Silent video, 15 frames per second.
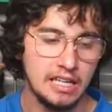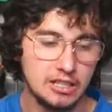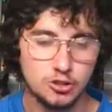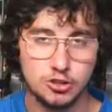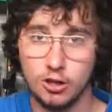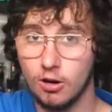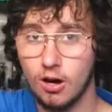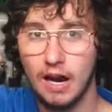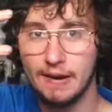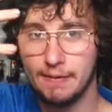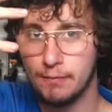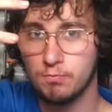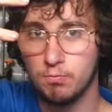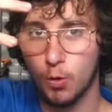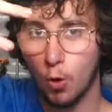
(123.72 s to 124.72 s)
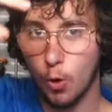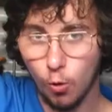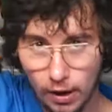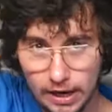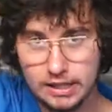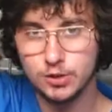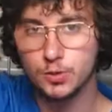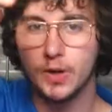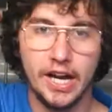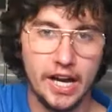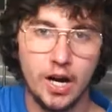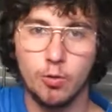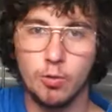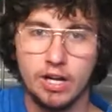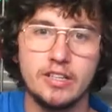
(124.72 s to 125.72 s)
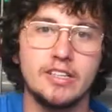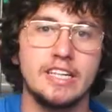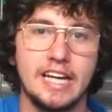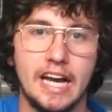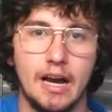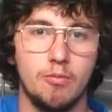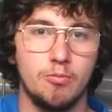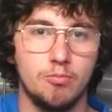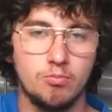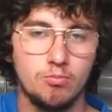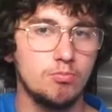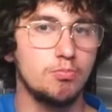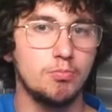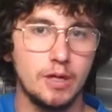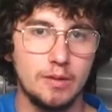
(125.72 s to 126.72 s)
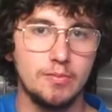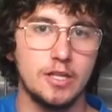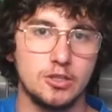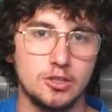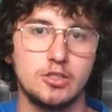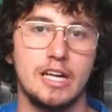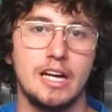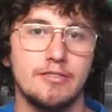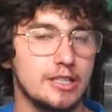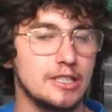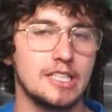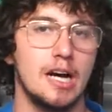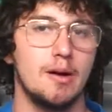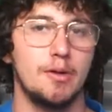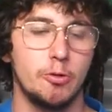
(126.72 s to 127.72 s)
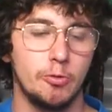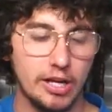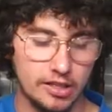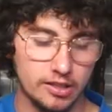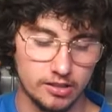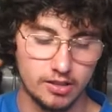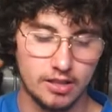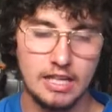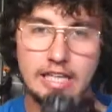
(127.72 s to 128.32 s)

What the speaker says: So I always wear a welding cap pretty much every time I weld.